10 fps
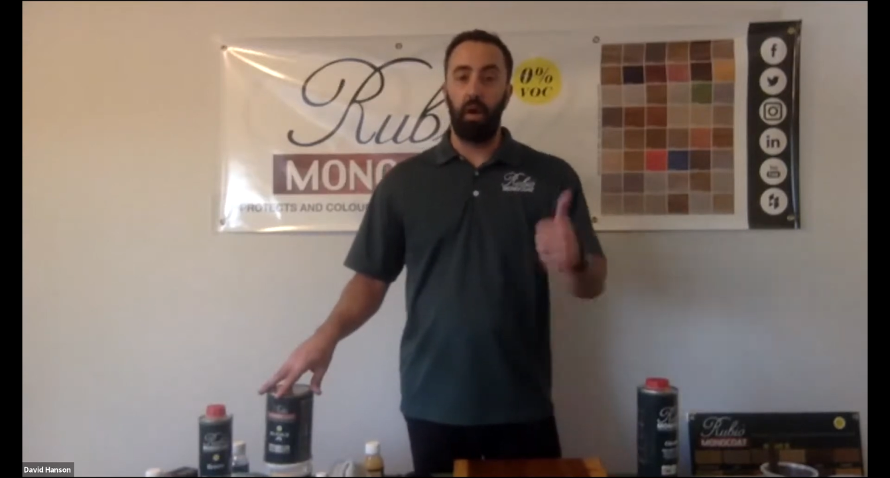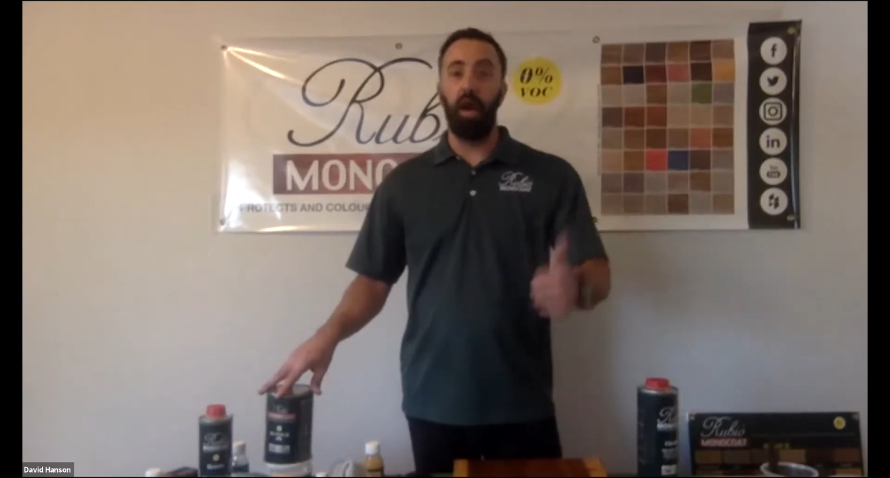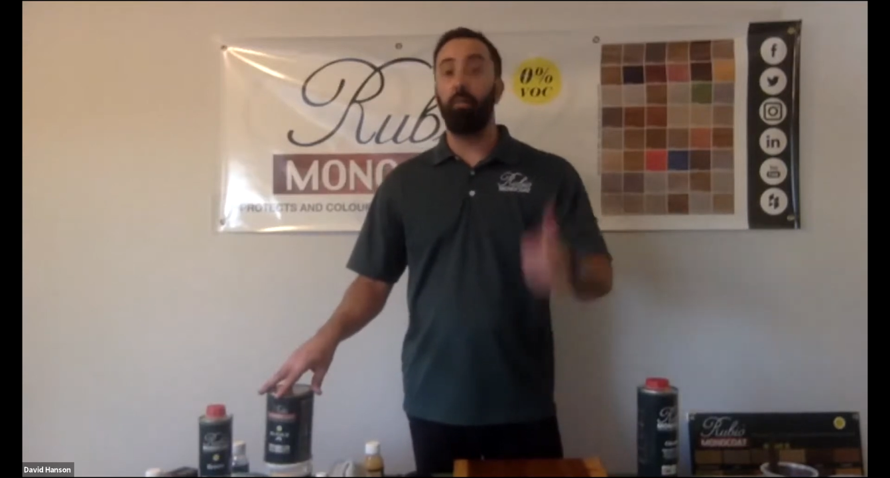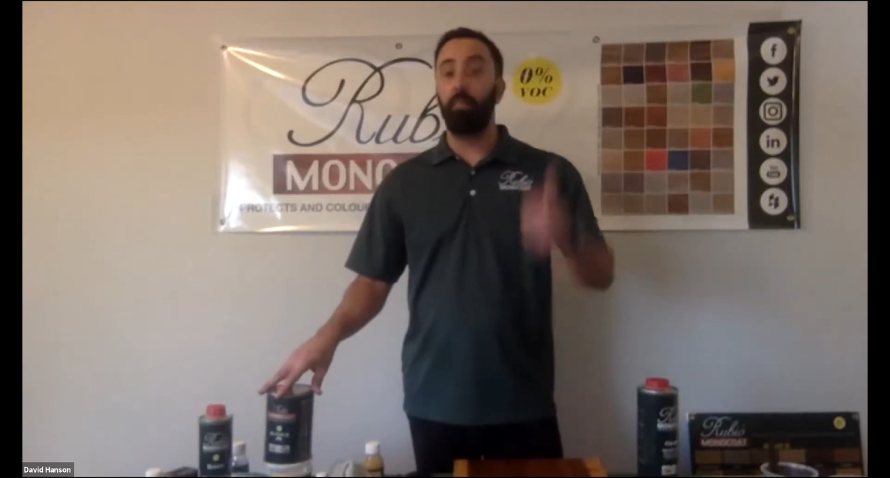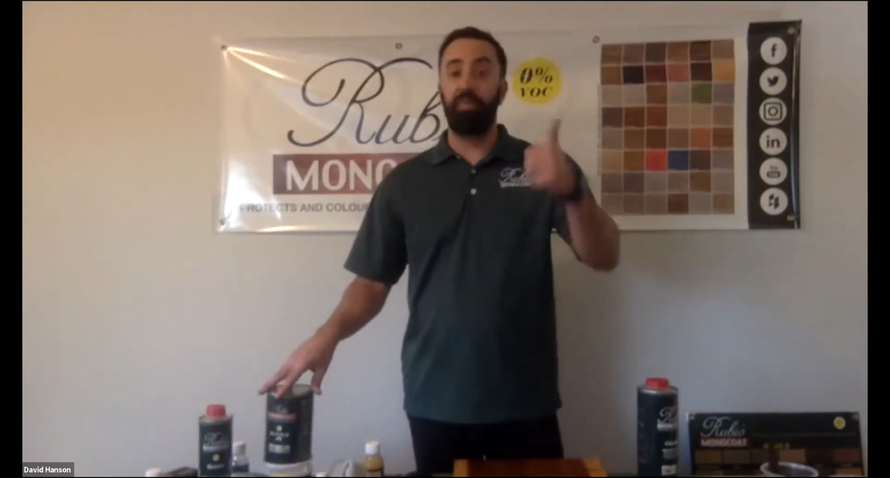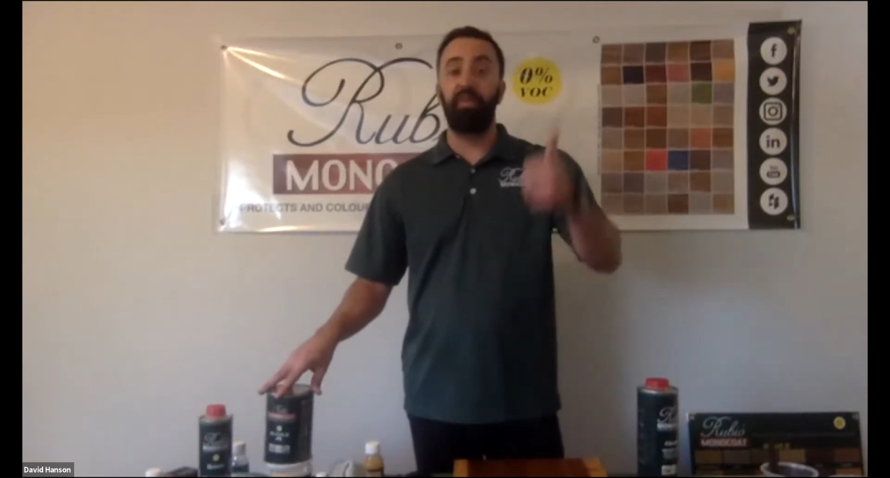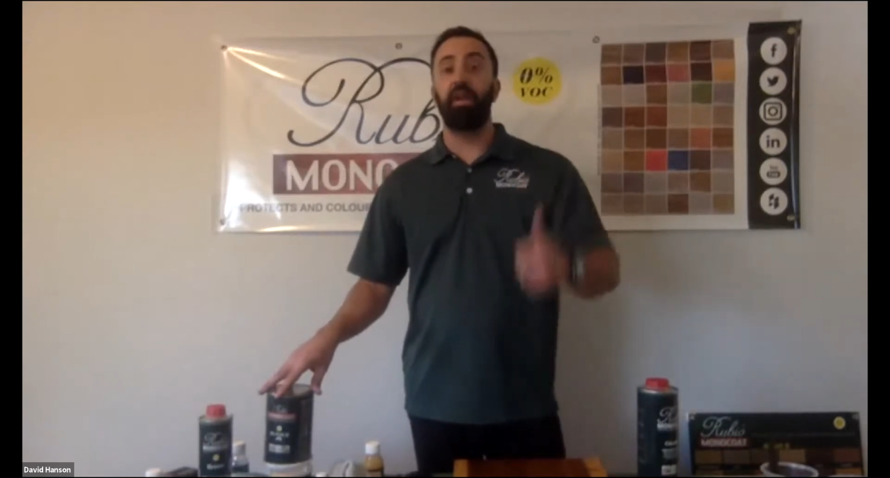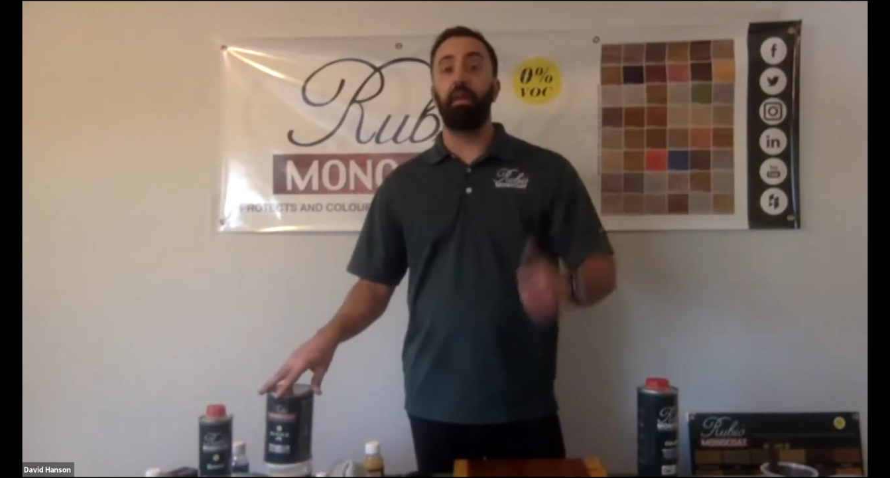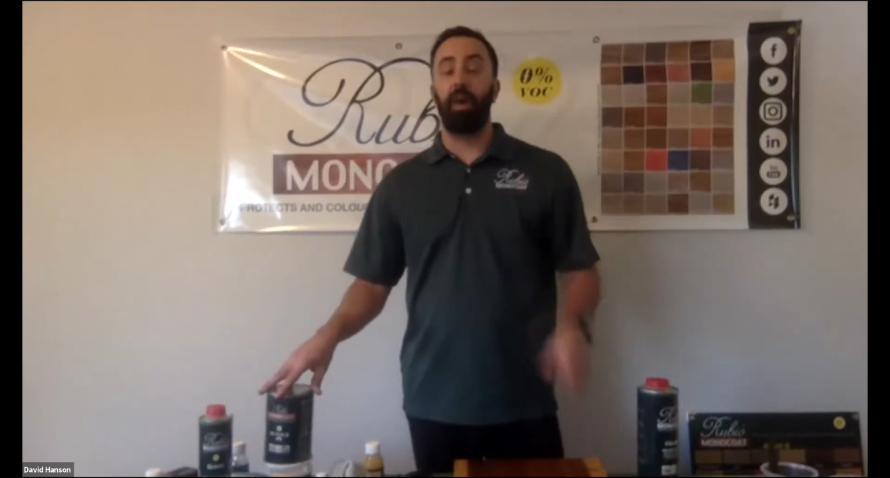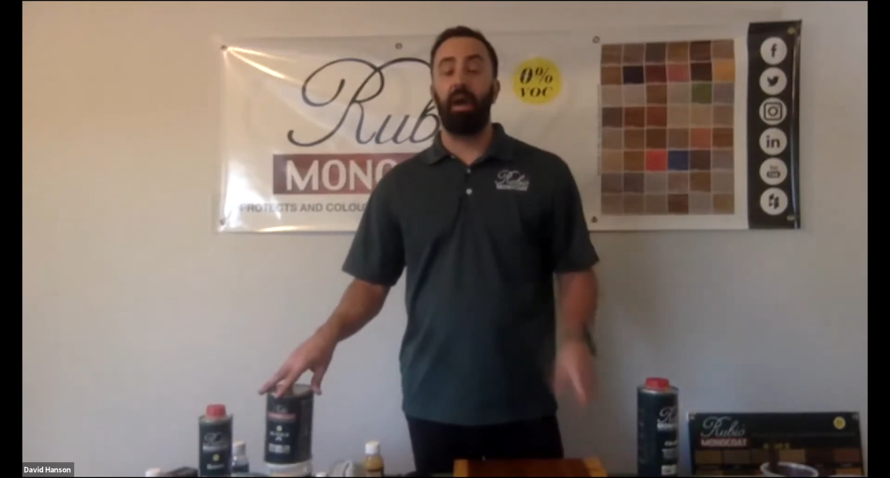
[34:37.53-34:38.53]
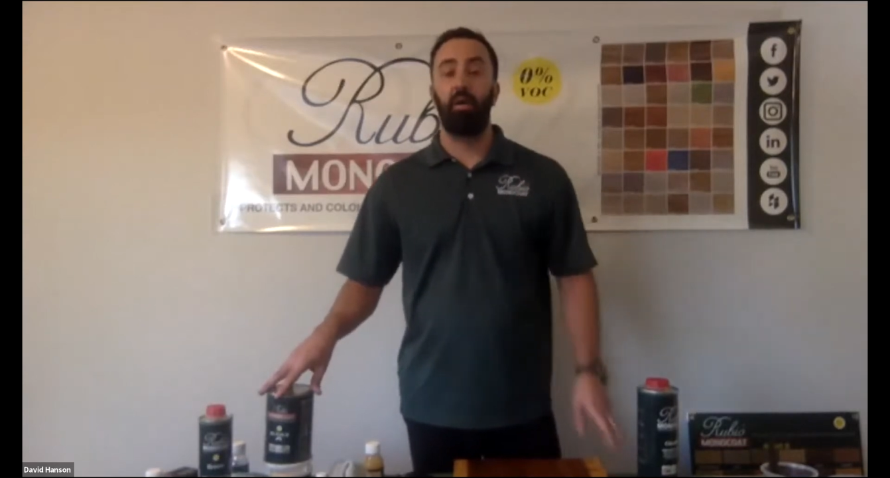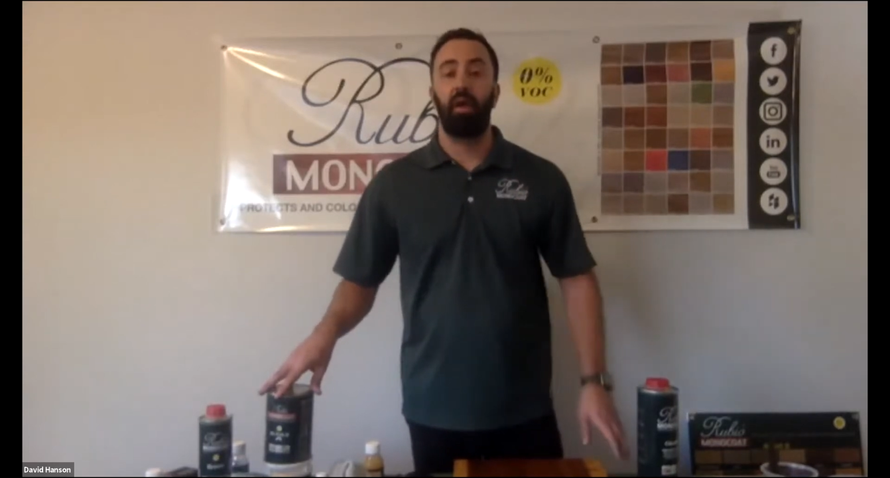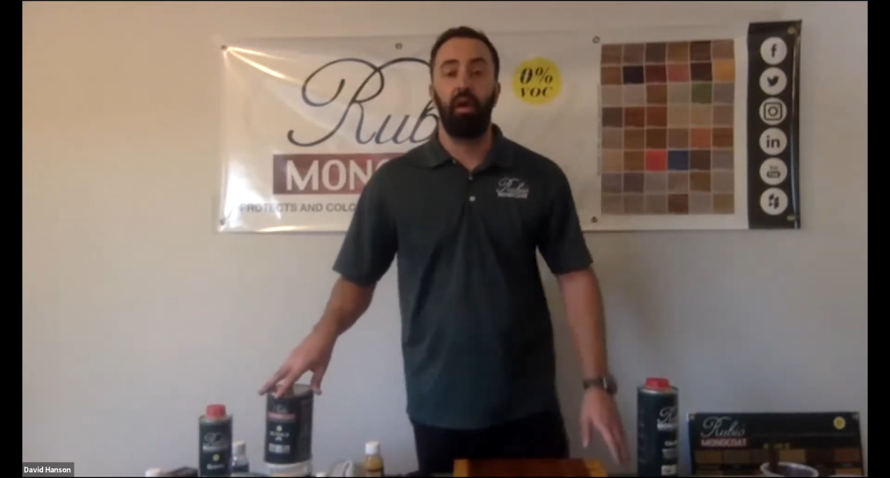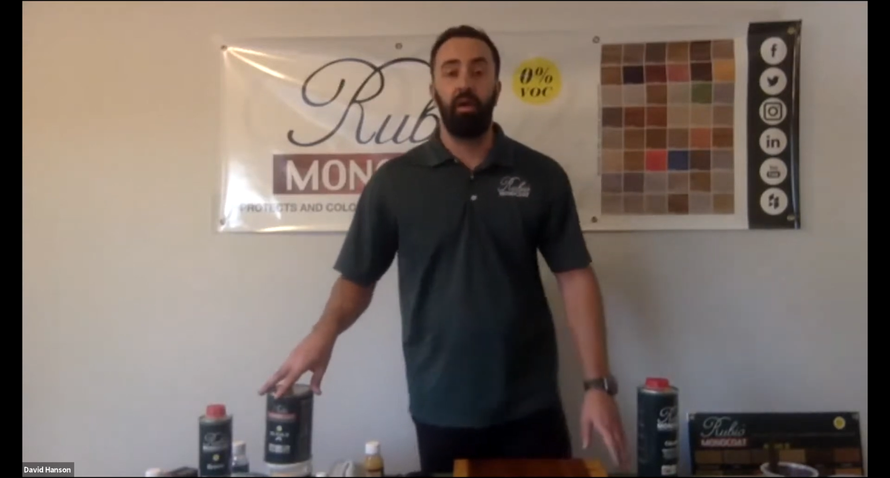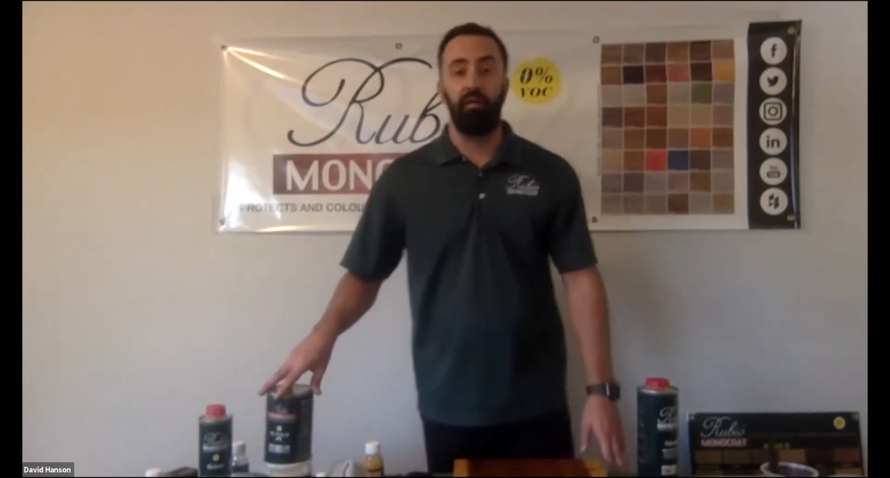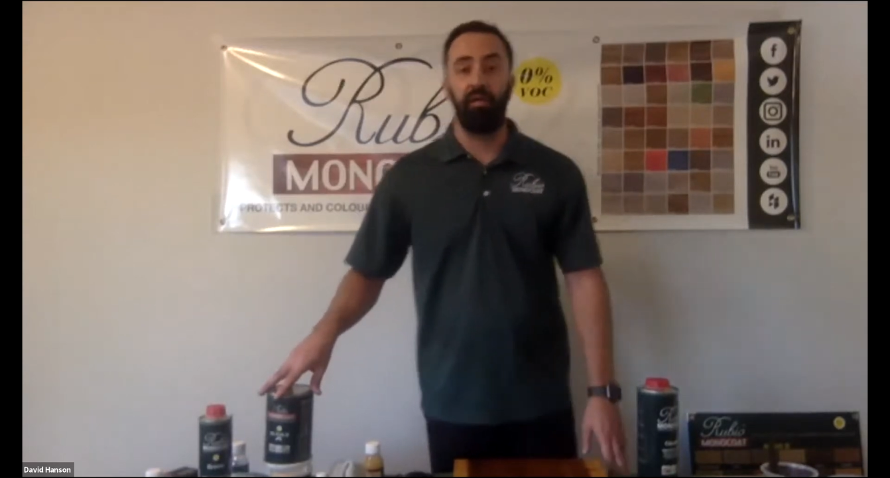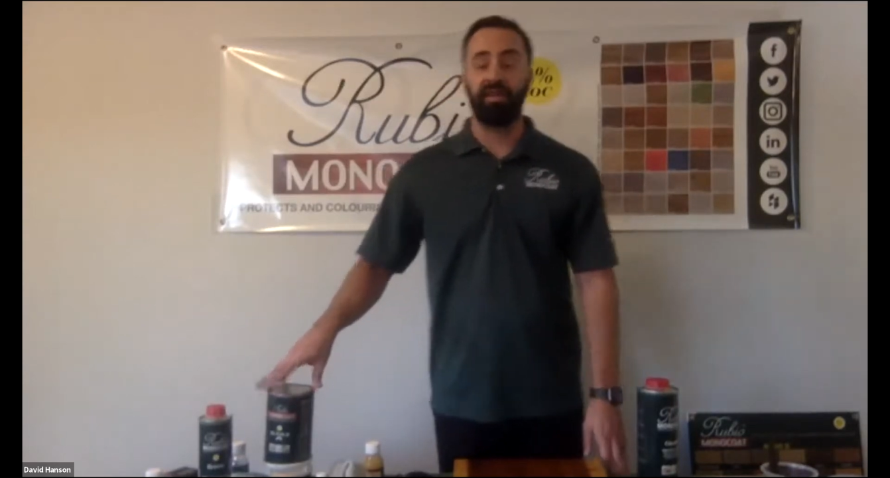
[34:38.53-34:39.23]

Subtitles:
up the amount of